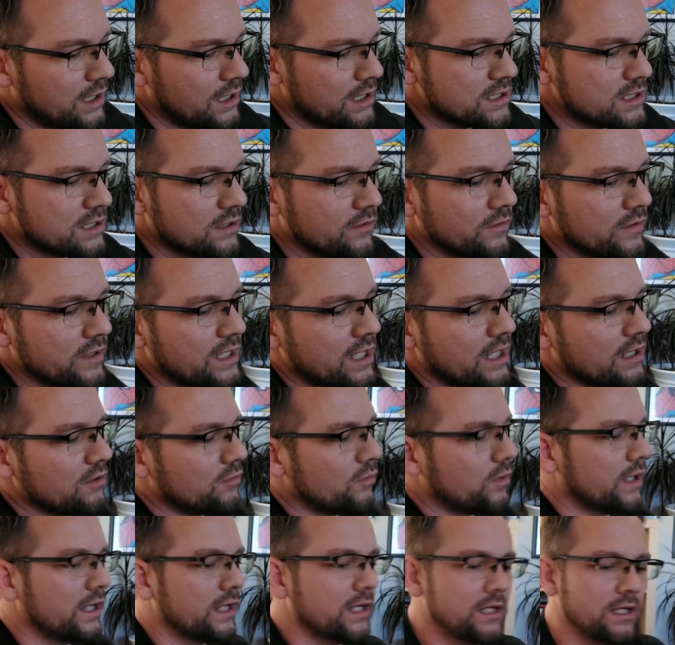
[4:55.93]
So the other
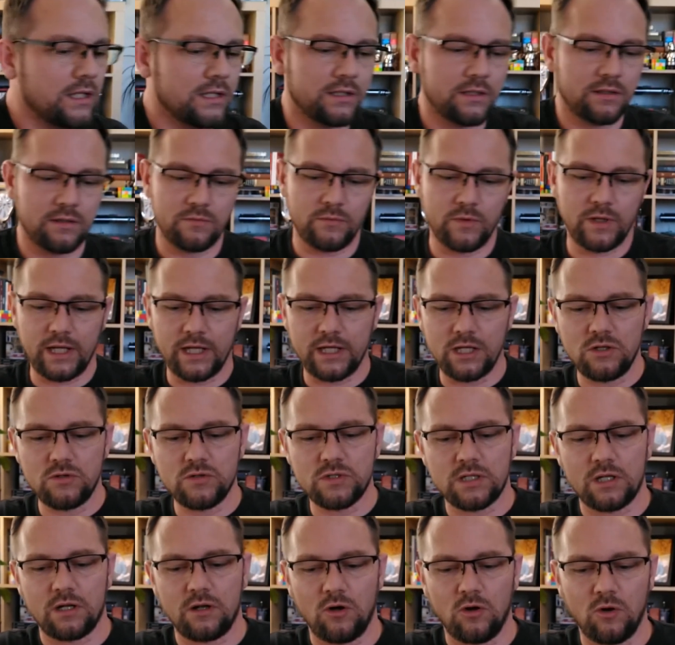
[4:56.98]
one I
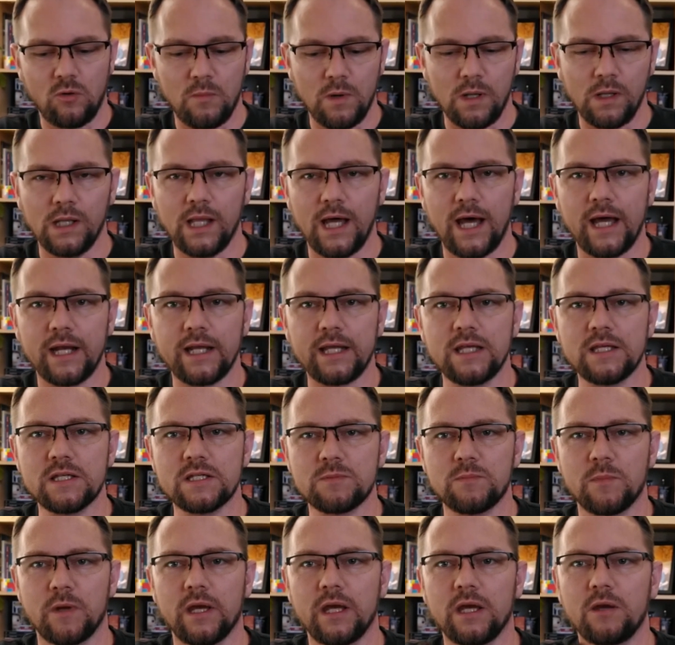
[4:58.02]
use at home a lot
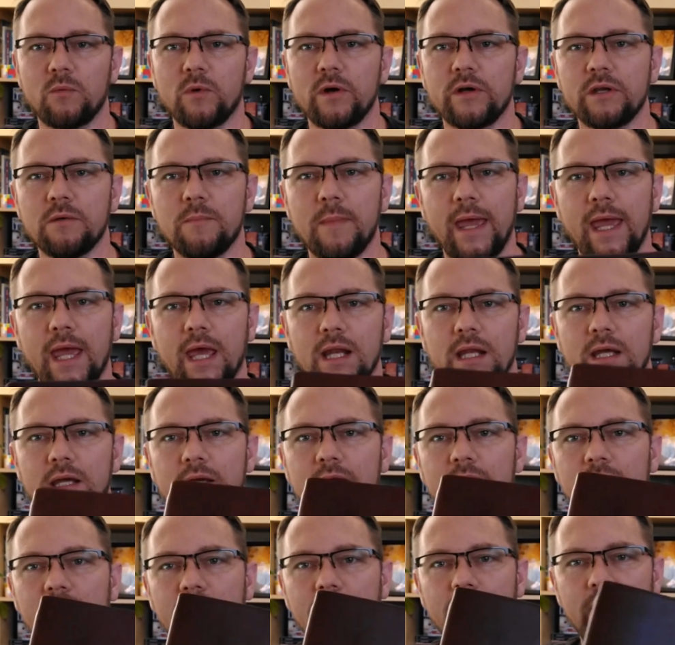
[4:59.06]
is my William
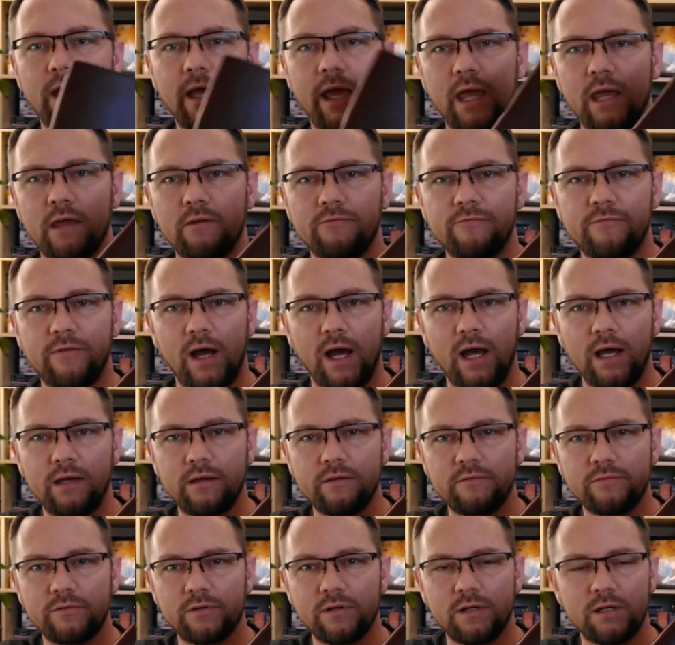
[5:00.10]
Hanna
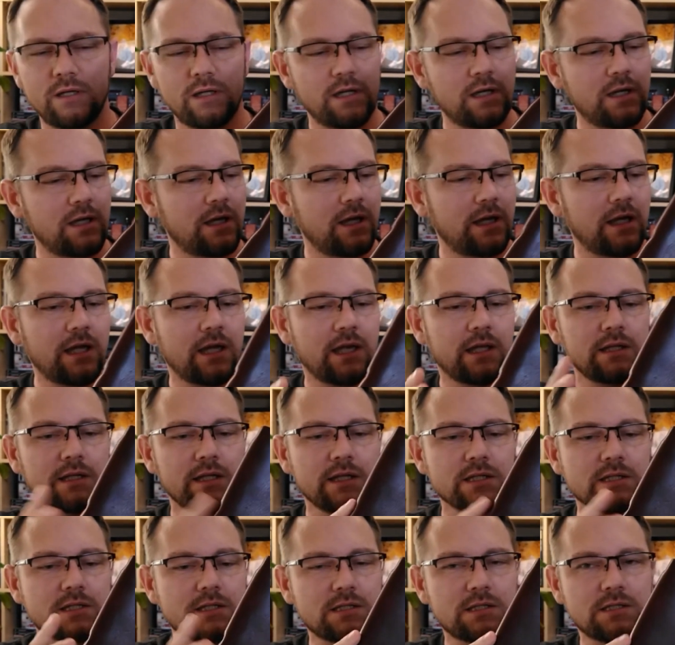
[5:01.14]
A5. in
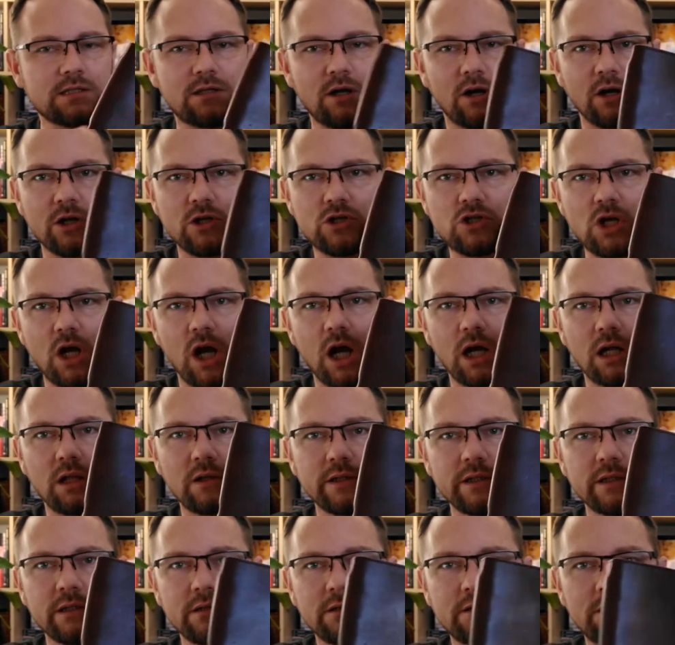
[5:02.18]
this dark
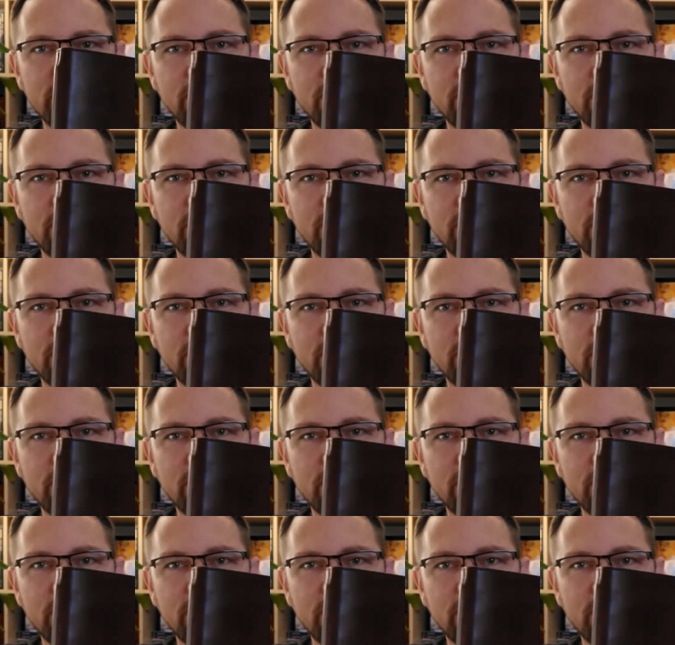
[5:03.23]
chocolate